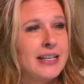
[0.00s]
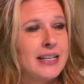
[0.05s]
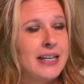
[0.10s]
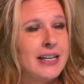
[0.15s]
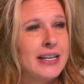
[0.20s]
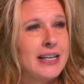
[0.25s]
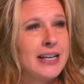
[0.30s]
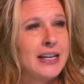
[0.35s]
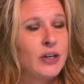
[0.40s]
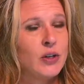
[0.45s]

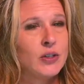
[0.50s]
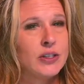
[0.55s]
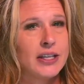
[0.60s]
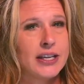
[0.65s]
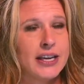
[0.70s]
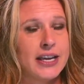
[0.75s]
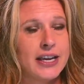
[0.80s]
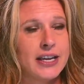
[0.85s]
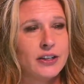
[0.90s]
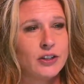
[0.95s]
and here's the
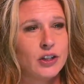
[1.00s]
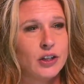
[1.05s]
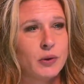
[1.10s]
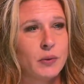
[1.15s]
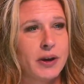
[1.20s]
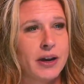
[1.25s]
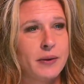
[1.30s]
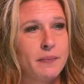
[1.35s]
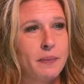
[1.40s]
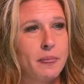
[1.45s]
key to
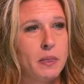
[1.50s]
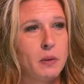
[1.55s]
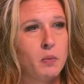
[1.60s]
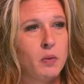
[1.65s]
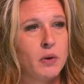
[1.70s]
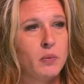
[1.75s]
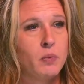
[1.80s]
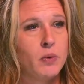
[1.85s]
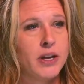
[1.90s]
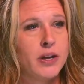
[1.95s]
it.
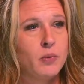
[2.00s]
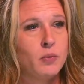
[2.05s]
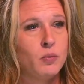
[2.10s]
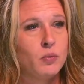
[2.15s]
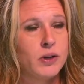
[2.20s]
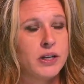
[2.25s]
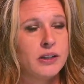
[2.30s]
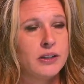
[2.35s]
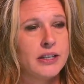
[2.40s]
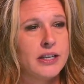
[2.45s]
When we
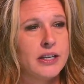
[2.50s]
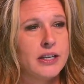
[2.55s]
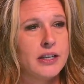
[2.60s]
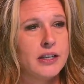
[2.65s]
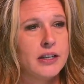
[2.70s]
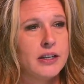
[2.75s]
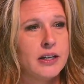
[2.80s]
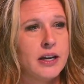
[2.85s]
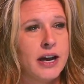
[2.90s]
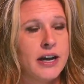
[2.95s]
really
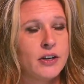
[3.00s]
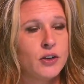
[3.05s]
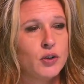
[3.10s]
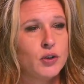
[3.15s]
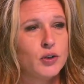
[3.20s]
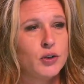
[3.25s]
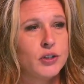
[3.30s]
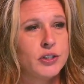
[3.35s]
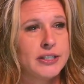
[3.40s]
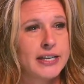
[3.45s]

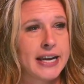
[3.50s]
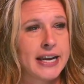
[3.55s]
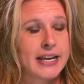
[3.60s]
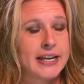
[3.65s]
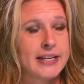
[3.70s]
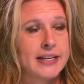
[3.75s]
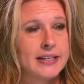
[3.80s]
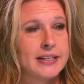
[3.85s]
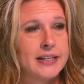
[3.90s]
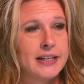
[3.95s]

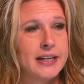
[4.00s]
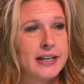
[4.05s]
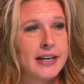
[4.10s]
understand